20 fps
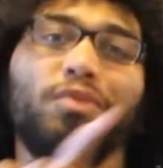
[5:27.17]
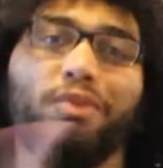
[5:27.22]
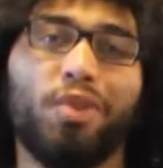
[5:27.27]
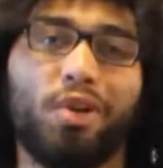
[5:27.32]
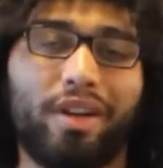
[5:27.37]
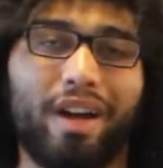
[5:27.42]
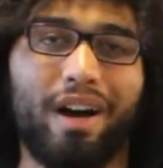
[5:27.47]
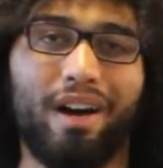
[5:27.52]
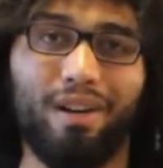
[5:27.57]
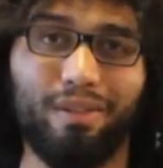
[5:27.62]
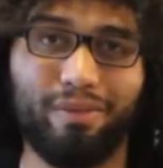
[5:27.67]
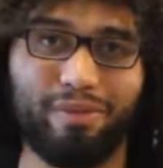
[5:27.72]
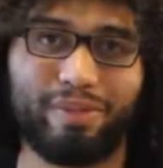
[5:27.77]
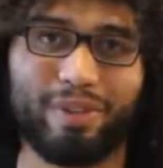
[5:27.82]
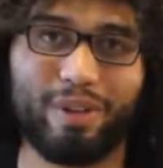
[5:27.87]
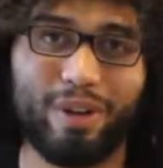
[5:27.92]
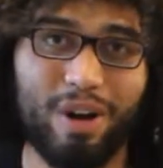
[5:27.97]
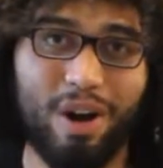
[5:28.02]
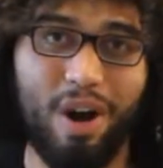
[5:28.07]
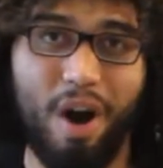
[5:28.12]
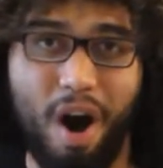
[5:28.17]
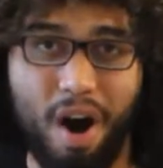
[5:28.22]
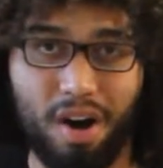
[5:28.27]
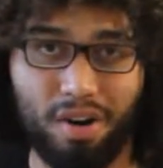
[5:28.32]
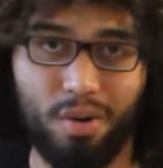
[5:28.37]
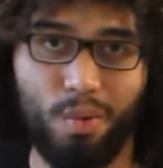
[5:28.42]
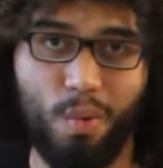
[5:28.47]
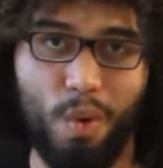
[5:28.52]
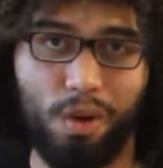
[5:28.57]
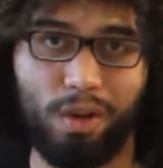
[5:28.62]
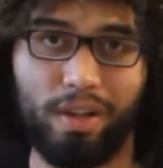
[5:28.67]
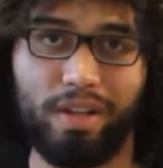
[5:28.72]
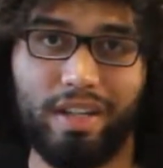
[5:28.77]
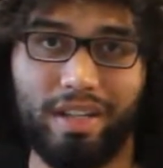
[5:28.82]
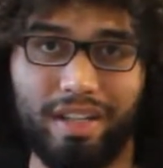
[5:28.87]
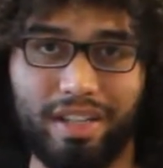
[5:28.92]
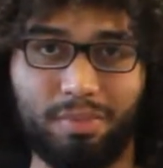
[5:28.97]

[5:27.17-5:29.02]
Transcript: Look out for Otto Wallin.